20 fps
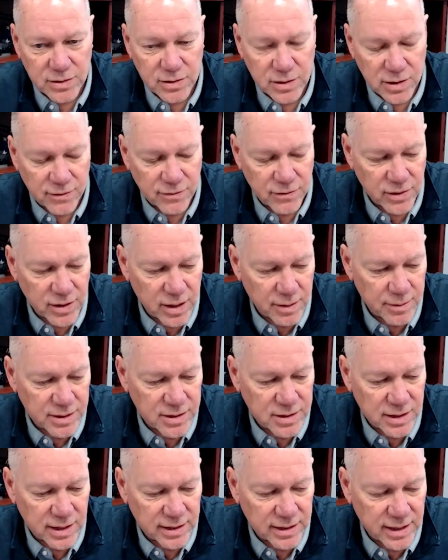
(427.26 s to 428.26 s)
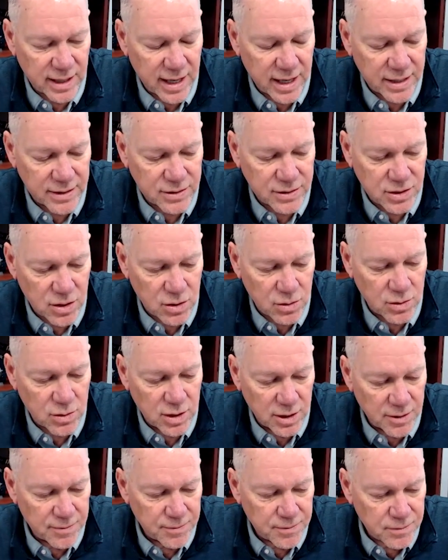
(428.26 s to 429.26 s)
and different companies like that. And so,
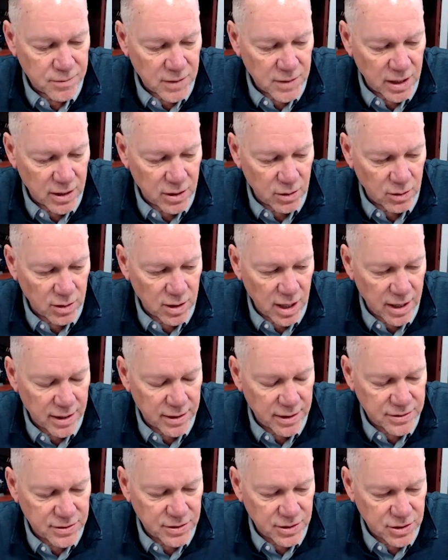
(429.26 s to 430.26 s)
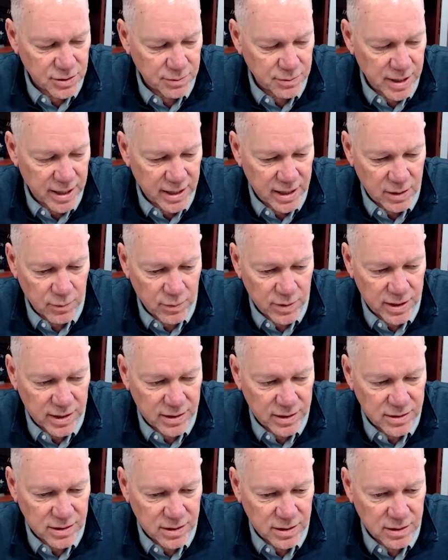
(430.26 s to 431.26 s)
a lot of decision making went
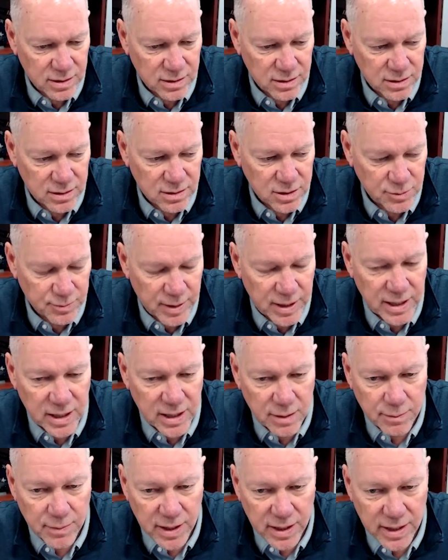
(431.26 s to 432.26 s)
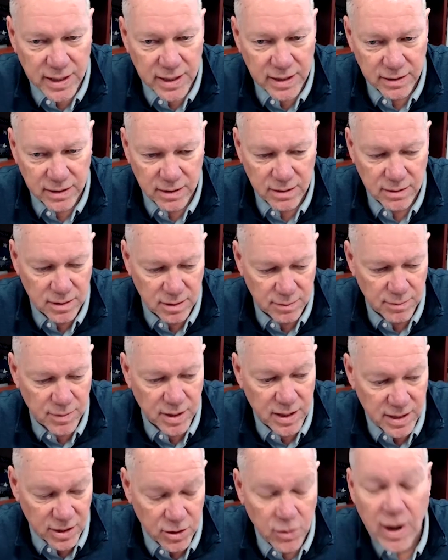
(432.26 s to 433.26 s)
into the spending the money
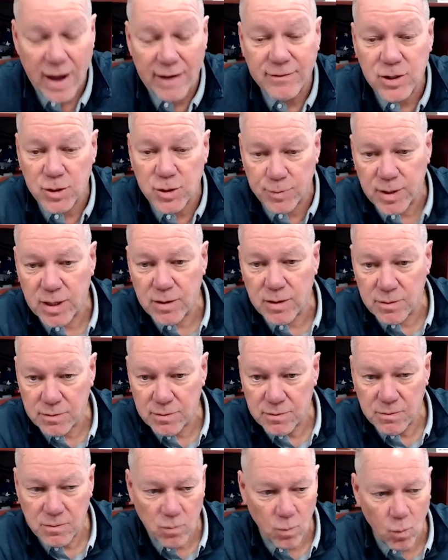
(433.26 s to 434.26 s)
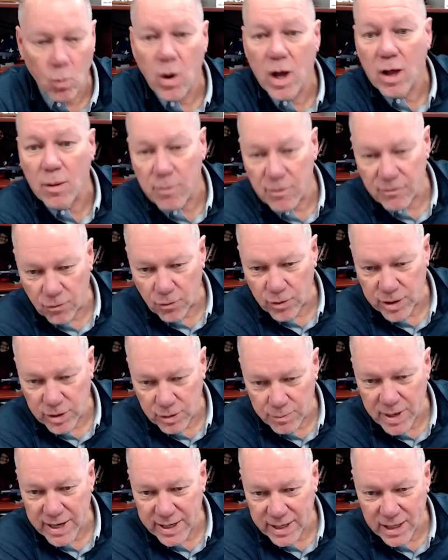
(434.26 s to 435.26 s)
that you have to spend well before you
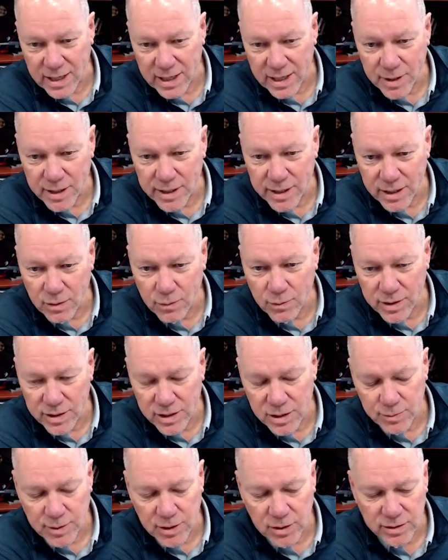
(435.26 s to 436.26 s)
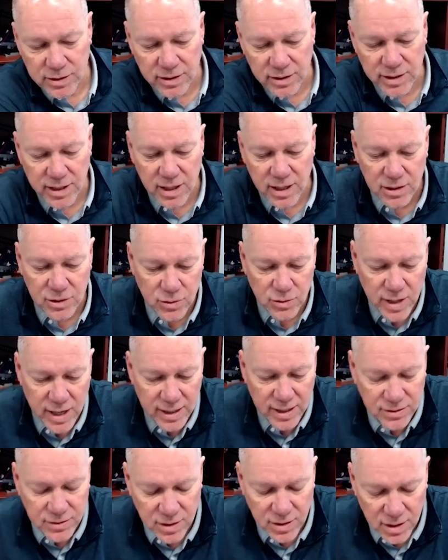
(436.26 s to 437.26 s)
make any money on one of these military
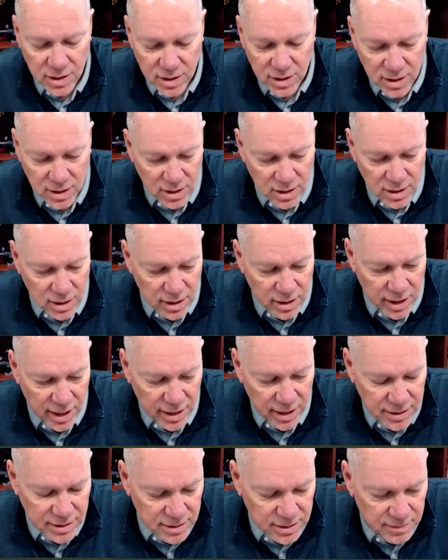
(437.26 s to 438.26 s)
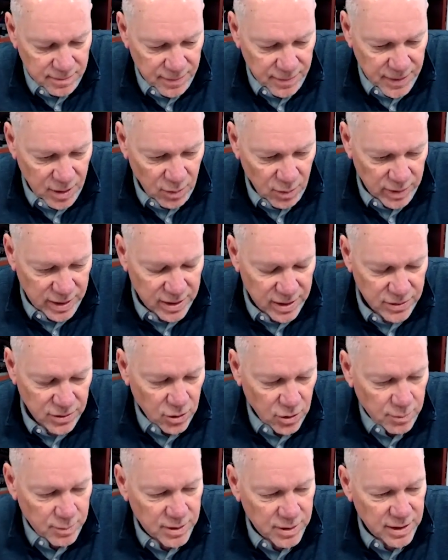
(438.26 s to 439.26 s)
contracts. And we
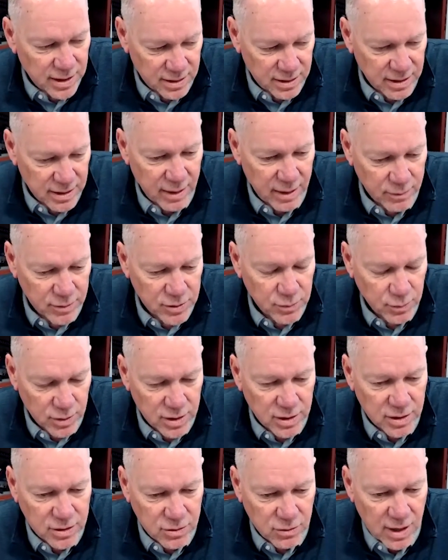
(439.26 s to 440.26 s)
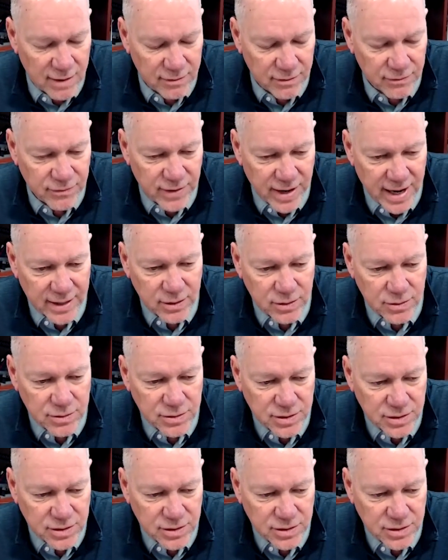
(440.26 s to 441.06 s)
determined that was one of the driving factors